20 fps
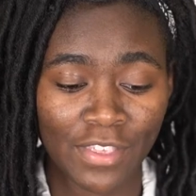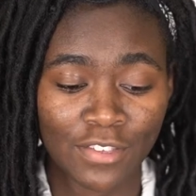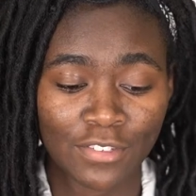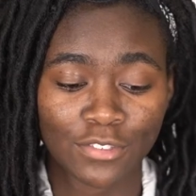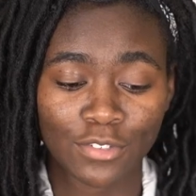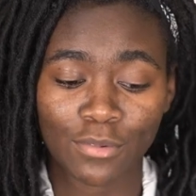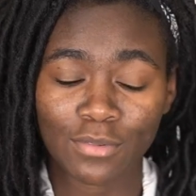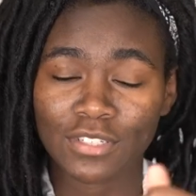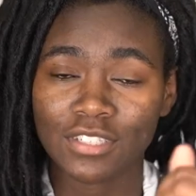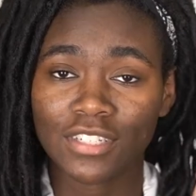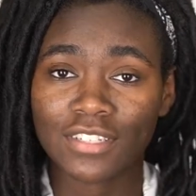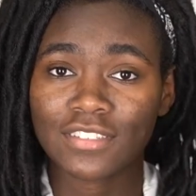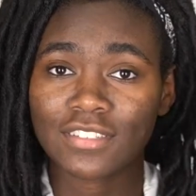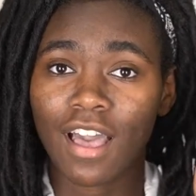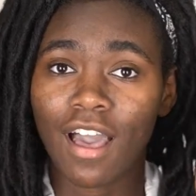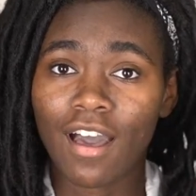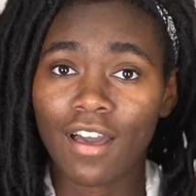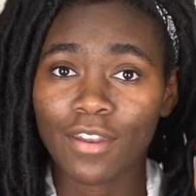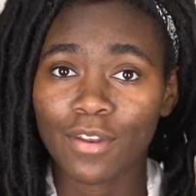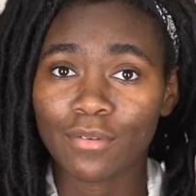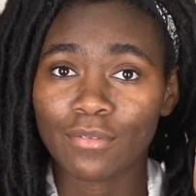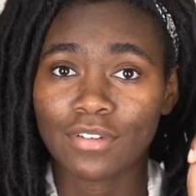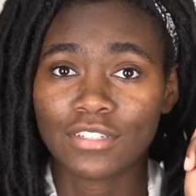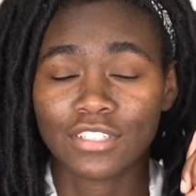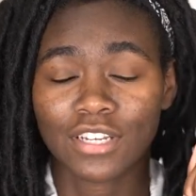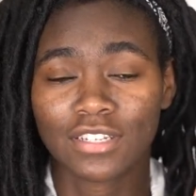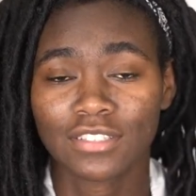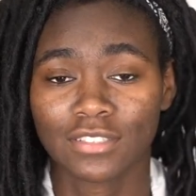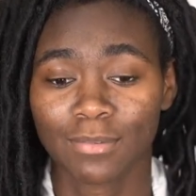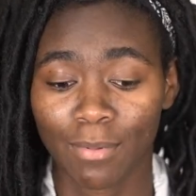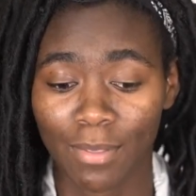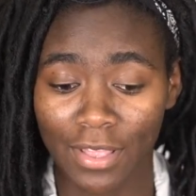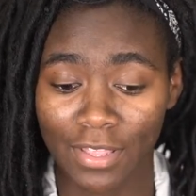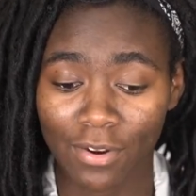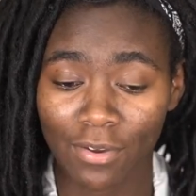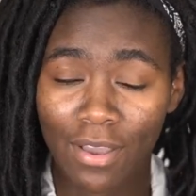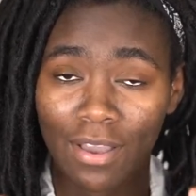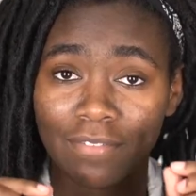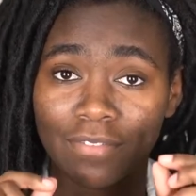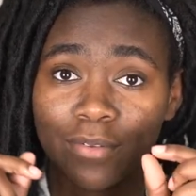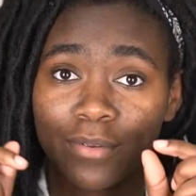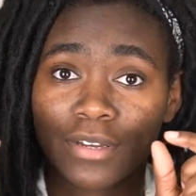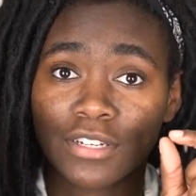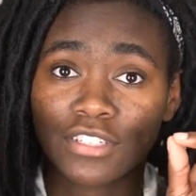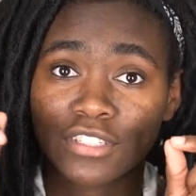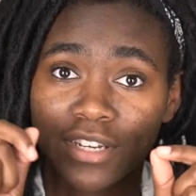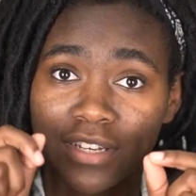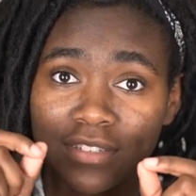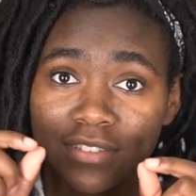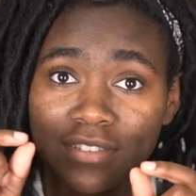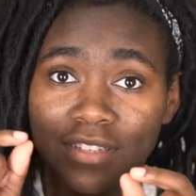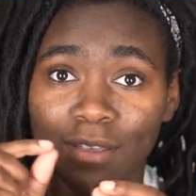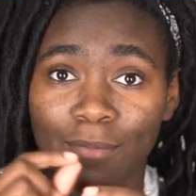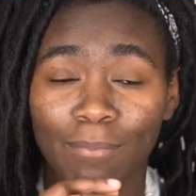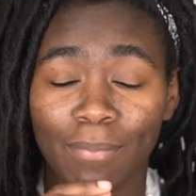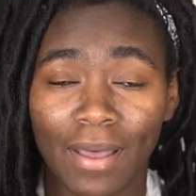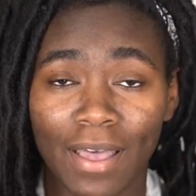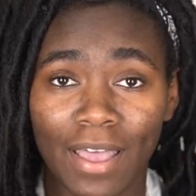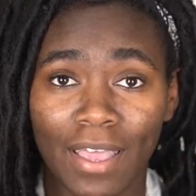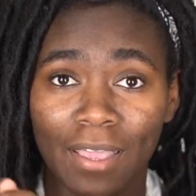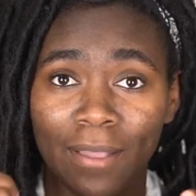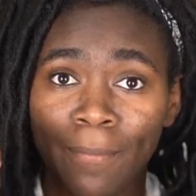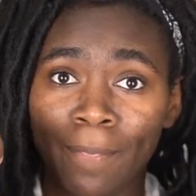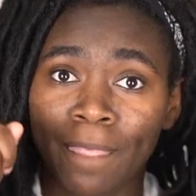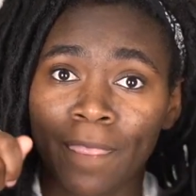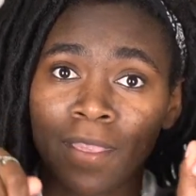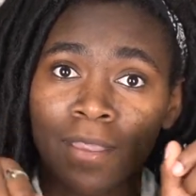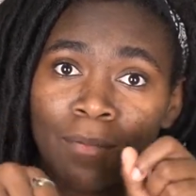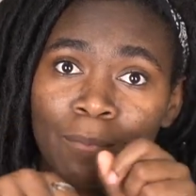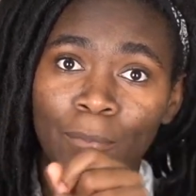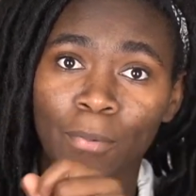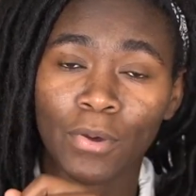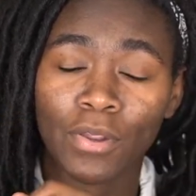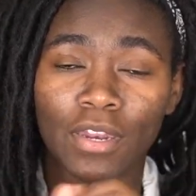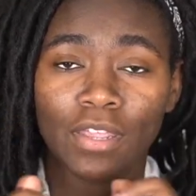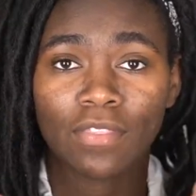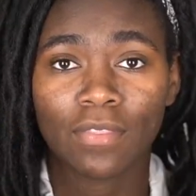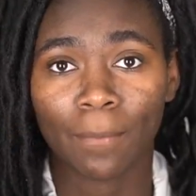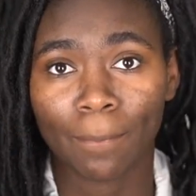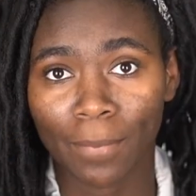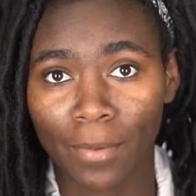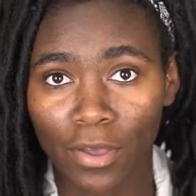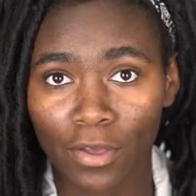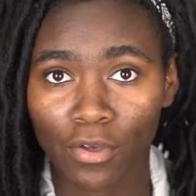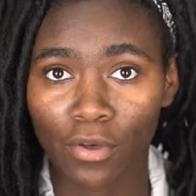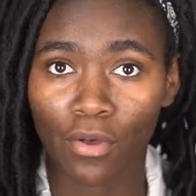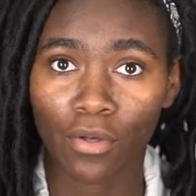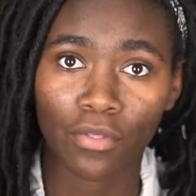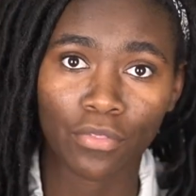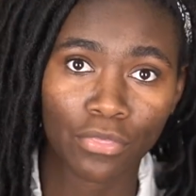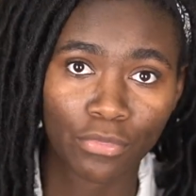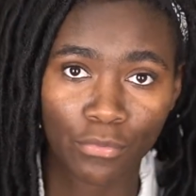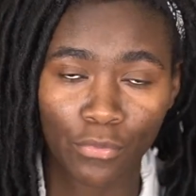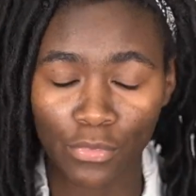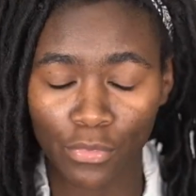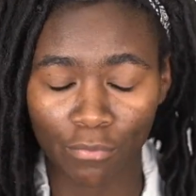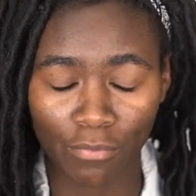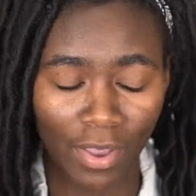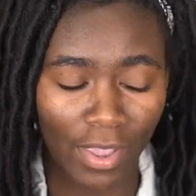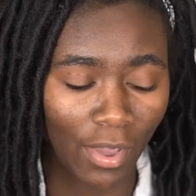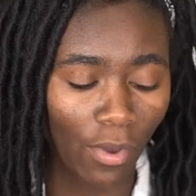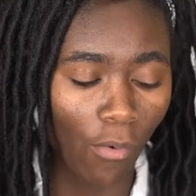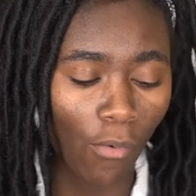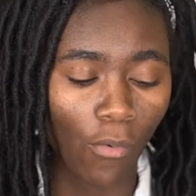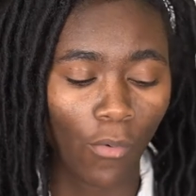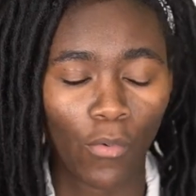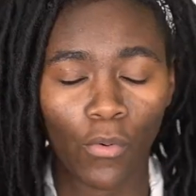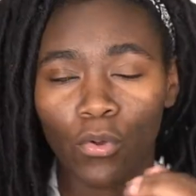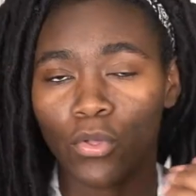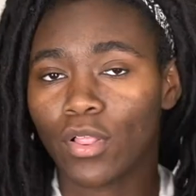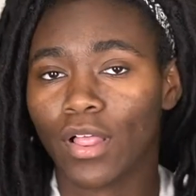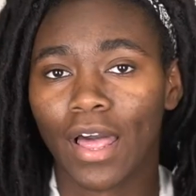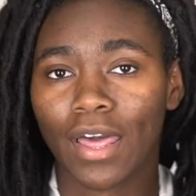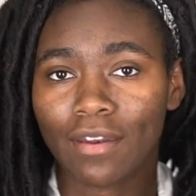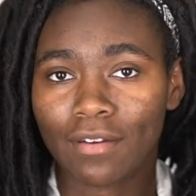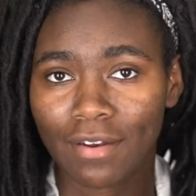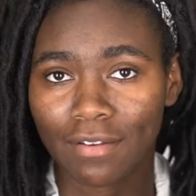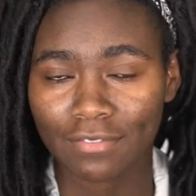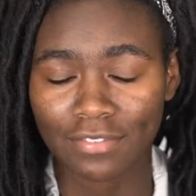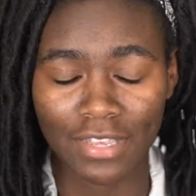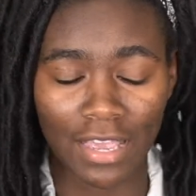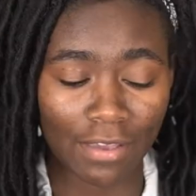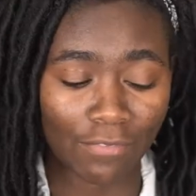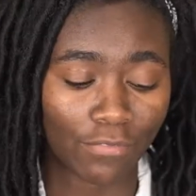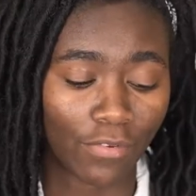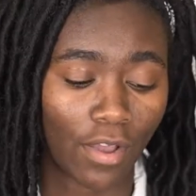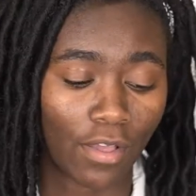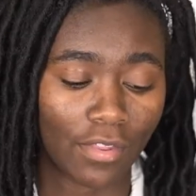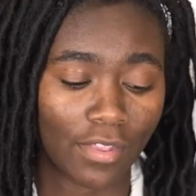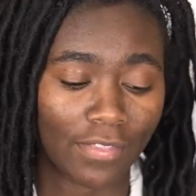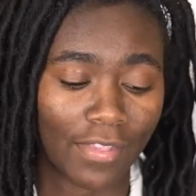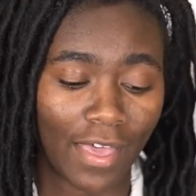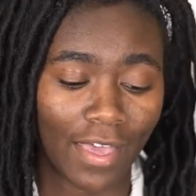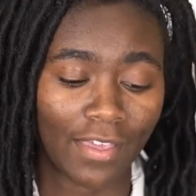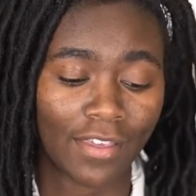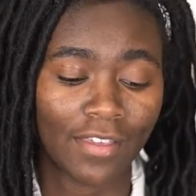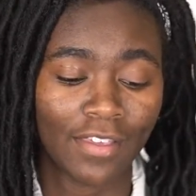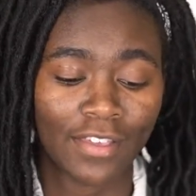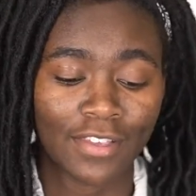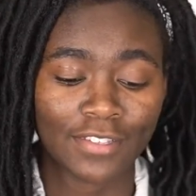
So it's just auto-adjustable. I don't have to adjust it by putting the buckle through the right hole. I don't have time for all of that.